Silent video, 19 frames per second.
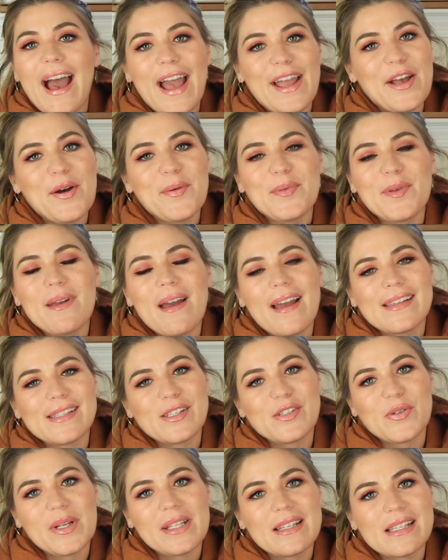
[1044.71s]
I hope you guys
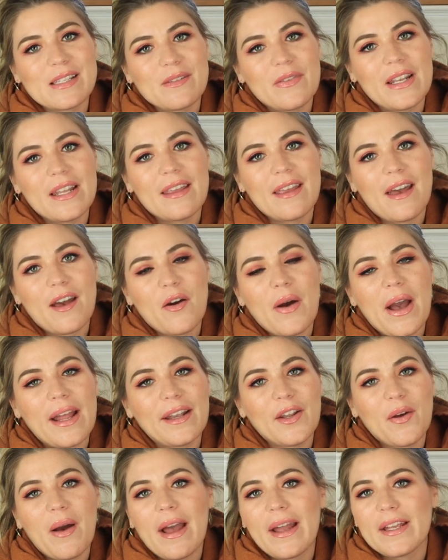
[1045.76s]
enjoyed this video. I
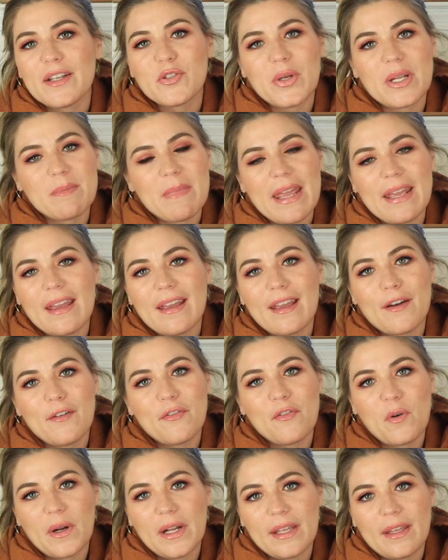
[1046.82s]
know I enjoyed making it
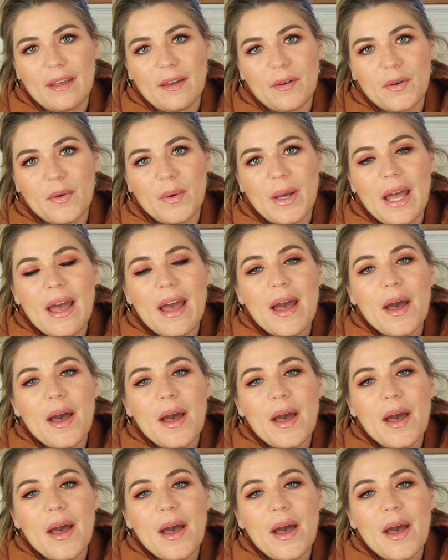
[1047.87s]
for you.